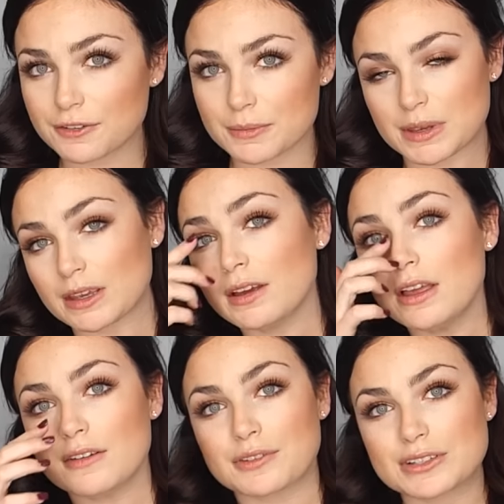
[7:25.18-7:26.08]
for me
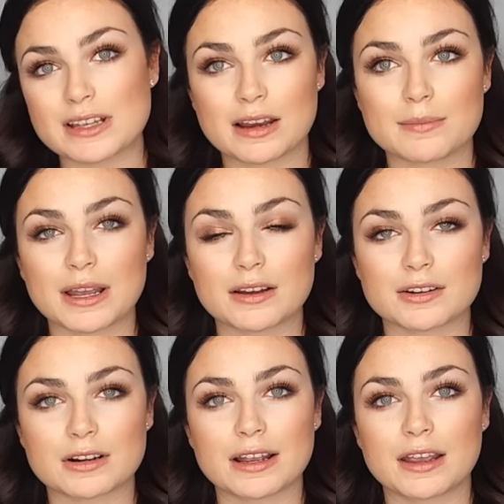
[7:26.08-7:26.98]
for setting my
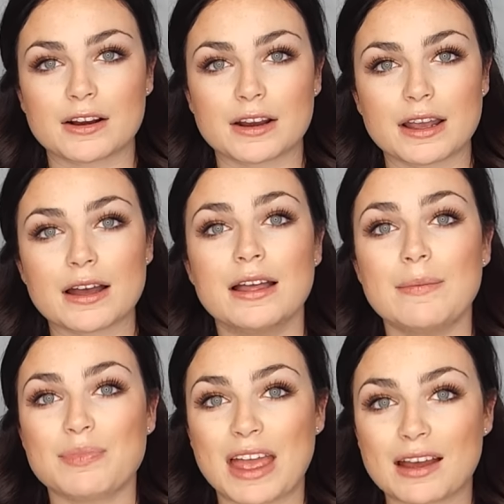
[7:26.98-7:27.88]
under eye area
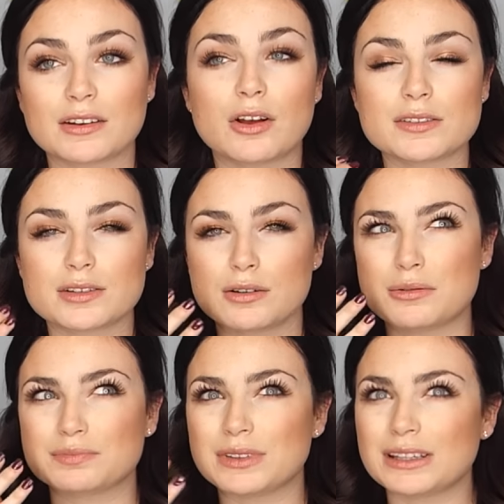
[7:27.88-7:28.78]
and
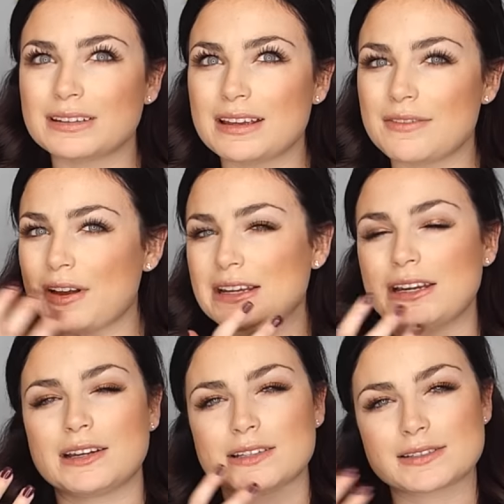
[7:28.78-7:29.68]
also if I
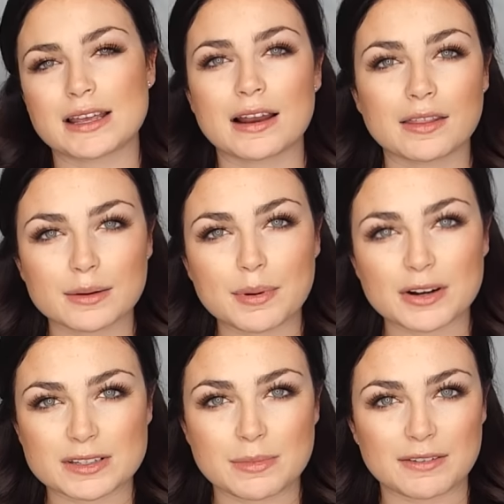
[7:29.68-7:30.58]
needed to set other
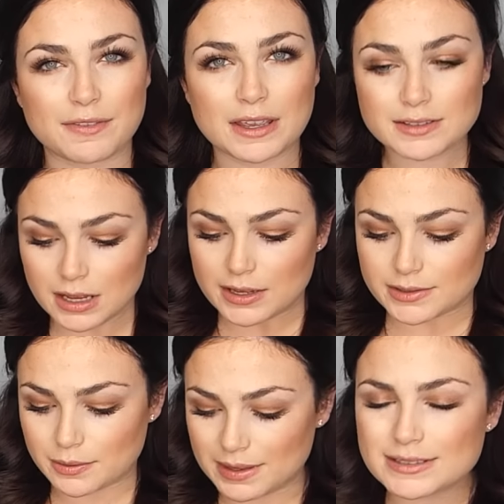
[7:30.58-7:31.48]
parts of my face.
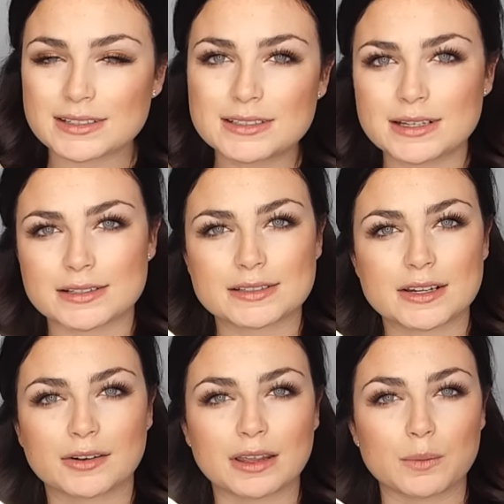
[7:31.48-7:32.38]
So this doesn't
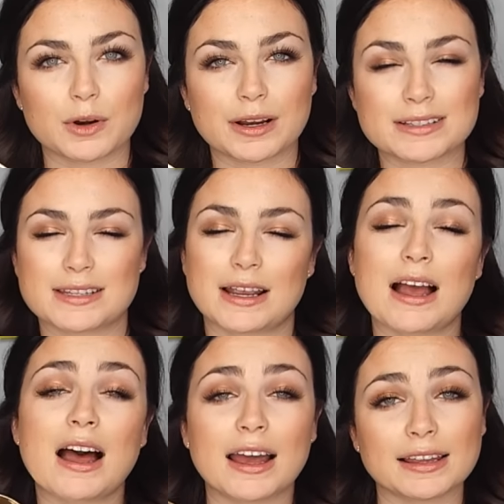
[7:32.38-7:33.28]
necessarily work as like a
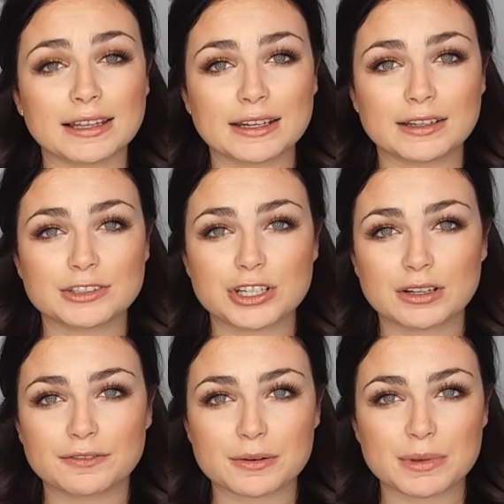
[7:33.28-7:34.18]
highlighting shade
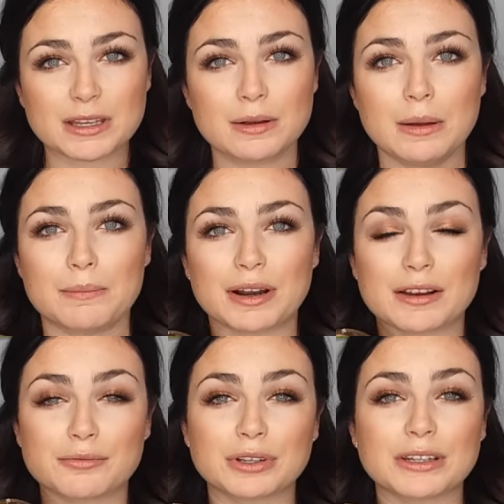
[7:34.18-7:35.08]
for me, but
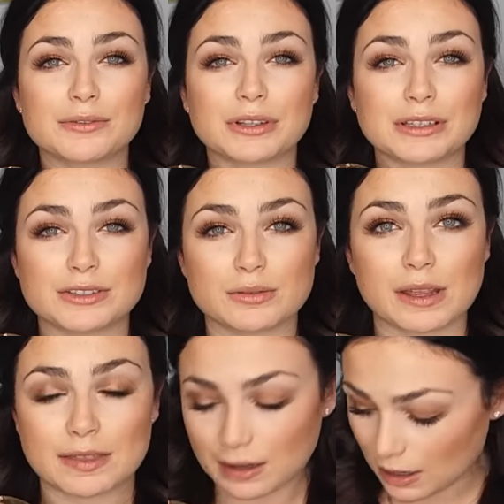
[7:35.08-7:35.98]
I really, really do
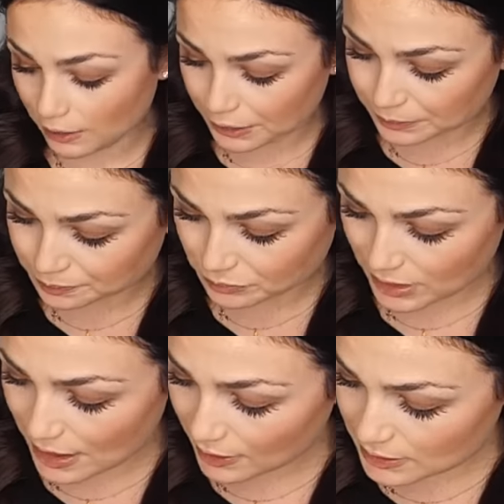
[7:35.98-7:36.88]
like the color.
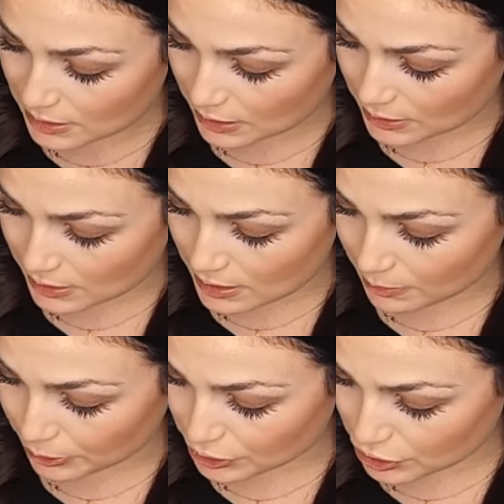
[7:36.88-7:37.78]
Next is
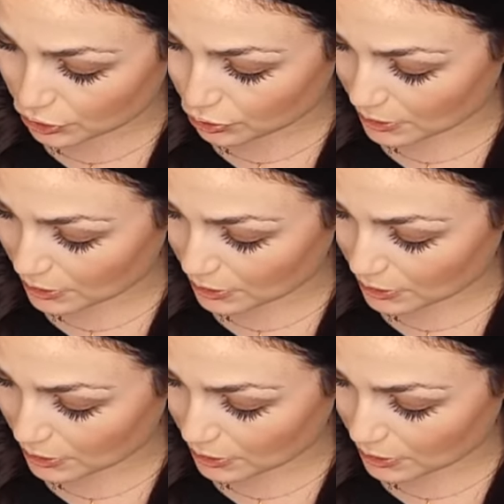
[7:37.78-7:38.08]
number two,